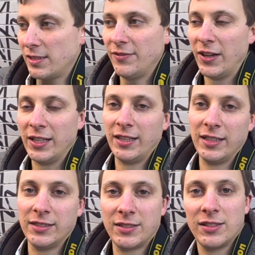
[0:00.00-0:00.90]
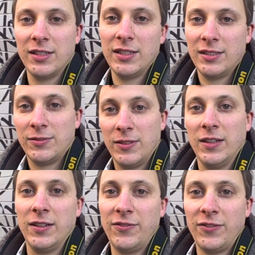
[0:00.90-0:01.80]
event and
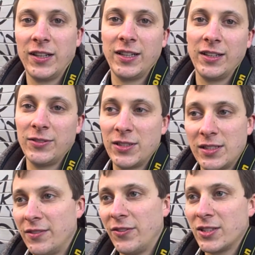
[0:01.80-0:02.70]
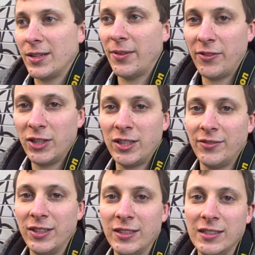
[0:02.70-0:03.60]
Flickr was the first time I ever heard of it.